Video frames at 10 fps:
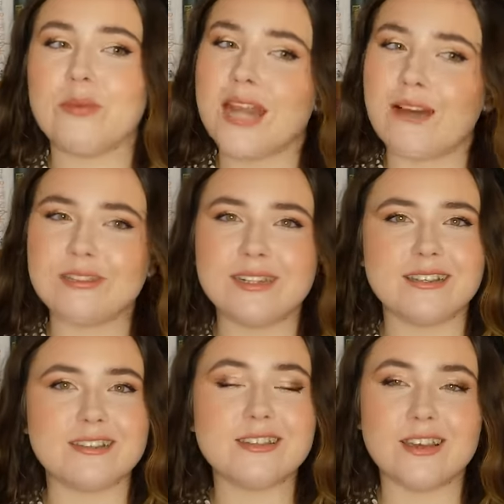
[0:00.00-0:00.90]
I'm going to have to read
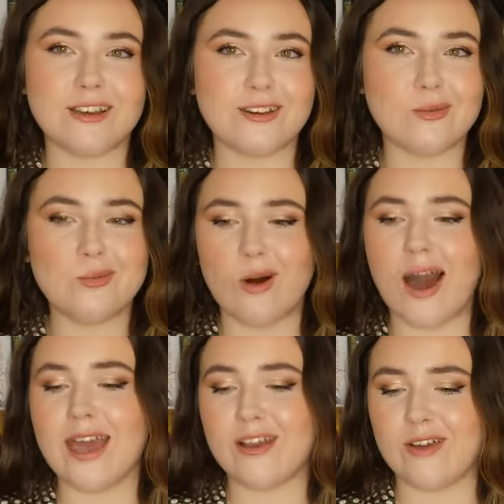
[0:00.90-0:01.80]
this soon.
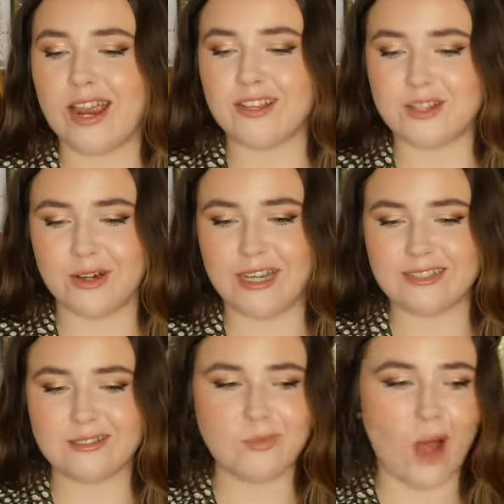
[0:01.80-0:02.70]
What a great
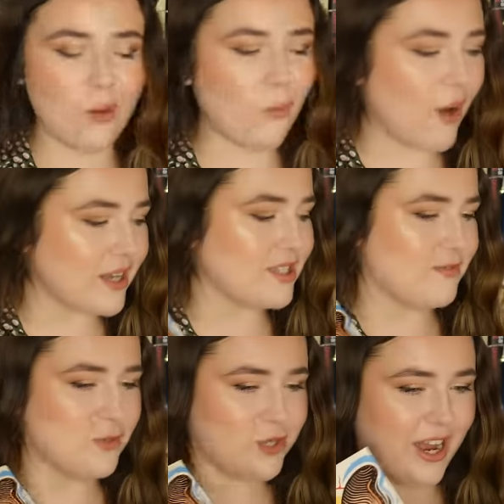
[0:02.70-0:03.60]
choice. What a
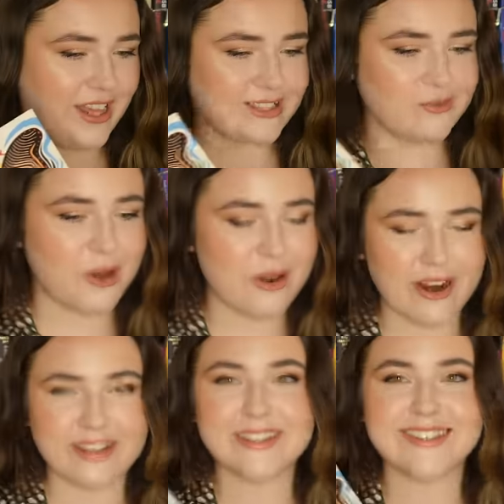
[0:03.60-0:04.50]
wonderful choice. What a
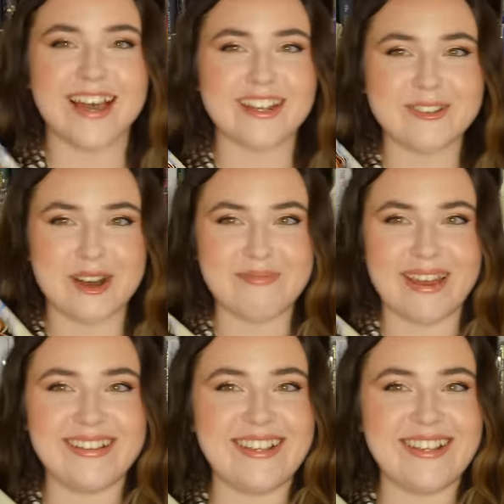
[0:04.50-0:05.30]
great start to our May